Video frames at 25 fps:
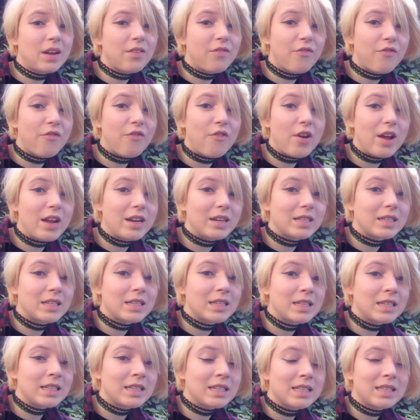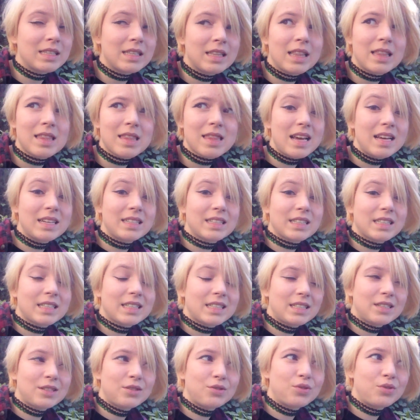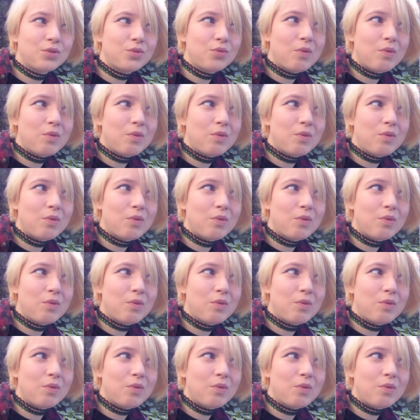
different, is,